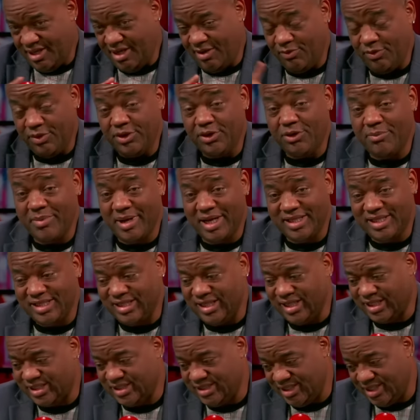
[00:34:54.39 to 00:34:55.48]
And we'll go by the
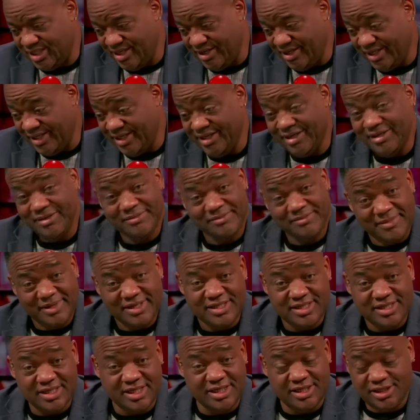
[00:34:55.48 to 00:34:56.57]
dictionary.
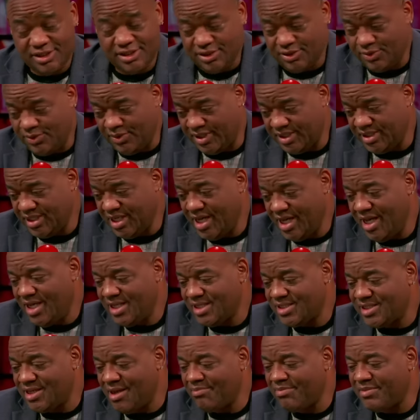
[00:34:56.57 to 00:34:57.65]
It's a good source.
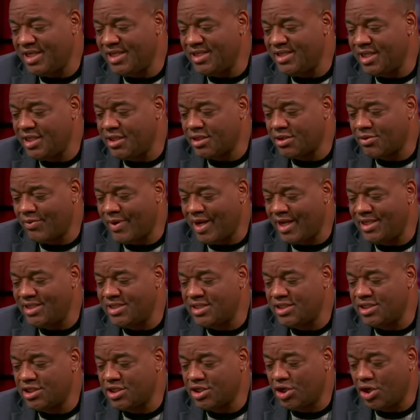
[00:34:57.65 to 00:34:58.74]
Something that
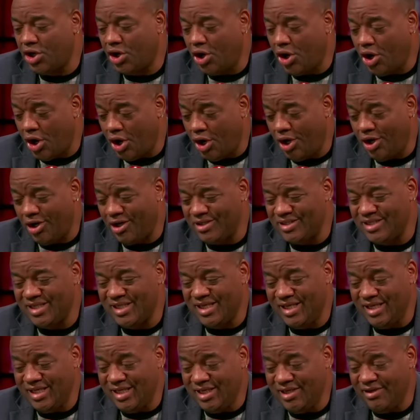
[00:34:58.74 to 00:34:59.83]
threatens to cause
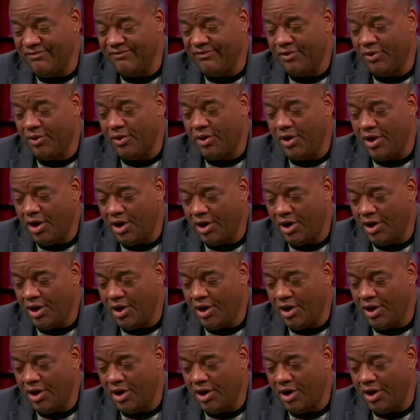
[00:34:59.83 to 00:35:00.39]
evil,